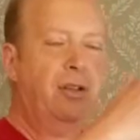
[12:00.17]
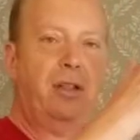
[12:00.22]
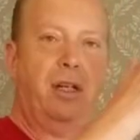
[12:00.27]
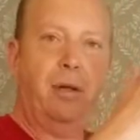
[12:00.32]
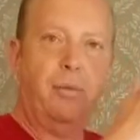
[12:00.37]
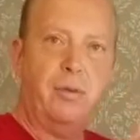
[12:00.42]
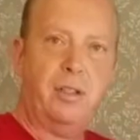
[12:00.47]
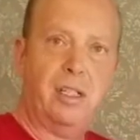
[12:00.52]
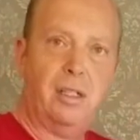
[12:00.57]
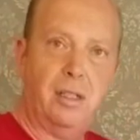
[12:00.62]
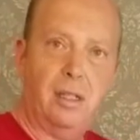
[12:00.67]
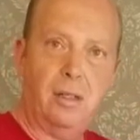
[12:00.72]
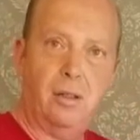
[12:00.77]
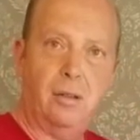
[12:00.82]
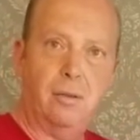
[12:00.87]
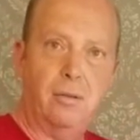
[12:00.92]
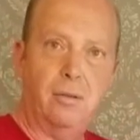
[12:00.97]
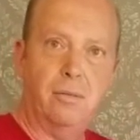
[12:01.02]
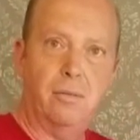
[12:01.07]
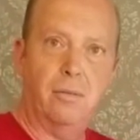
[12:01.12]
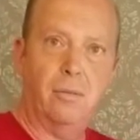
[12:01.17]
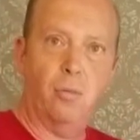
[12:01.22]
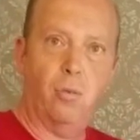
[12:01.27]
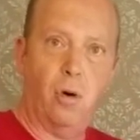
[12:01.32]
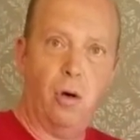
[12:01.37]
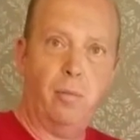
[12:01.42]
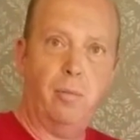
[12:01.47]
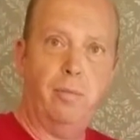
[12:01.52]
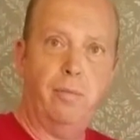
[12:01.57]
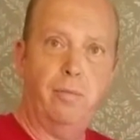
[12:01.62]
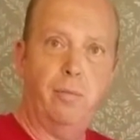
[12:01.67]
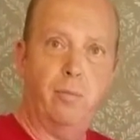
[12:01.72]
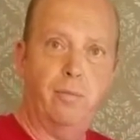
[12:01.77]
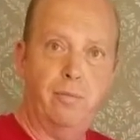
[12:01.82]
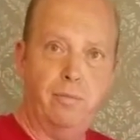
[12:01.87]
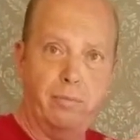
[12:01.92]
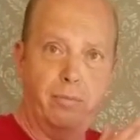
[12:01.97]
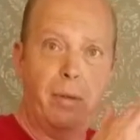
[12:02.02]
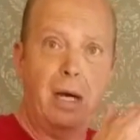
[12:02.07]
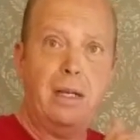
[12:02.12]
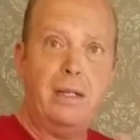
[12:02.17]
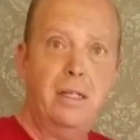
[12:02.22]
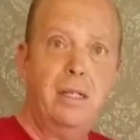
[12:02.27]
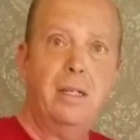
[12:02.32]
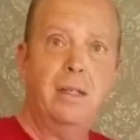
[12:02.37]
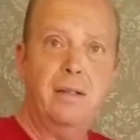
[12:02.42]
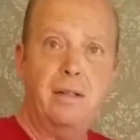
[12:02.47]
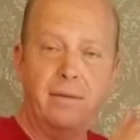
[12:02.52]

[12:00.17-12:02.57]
it in with a little wall mud